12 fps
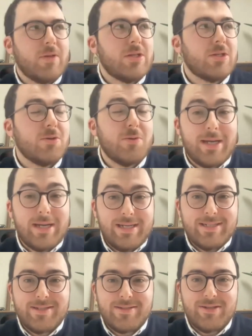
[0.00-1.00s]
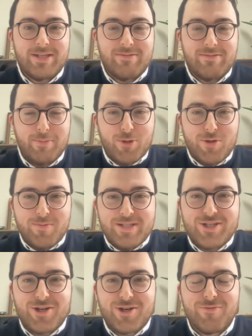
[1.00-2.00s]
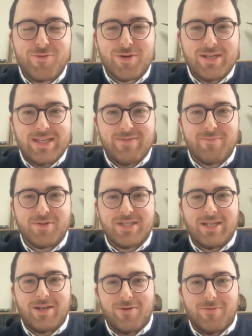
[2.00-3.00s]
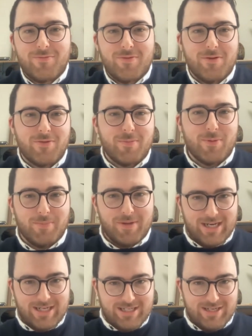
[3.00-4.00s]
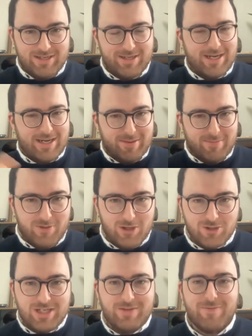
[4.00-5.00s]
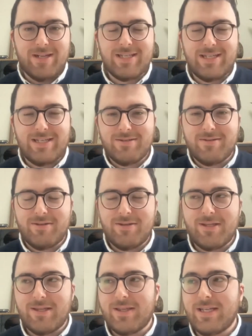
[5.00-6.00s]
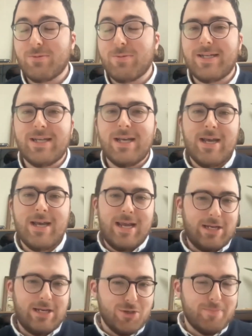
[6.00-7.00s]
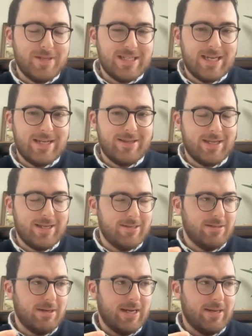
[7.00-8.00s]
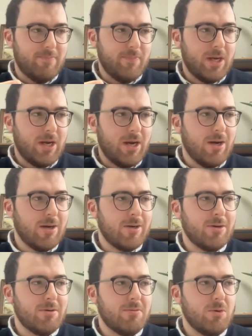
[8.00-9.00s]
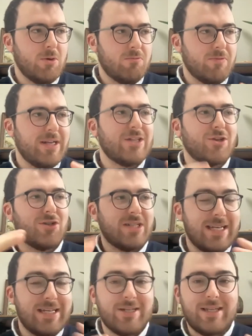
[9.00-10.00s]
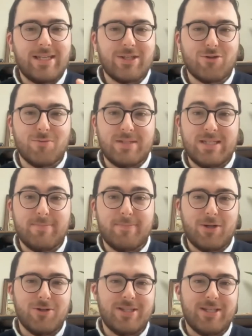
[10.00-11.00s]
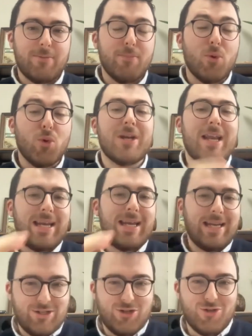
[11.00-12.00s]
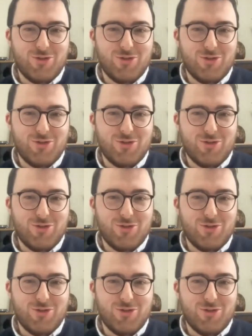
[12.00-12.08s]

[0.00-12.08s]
So it is the problem is stark. 47% of the population largely feels these ways. It should be said that our research into these groups is because they are more likely to.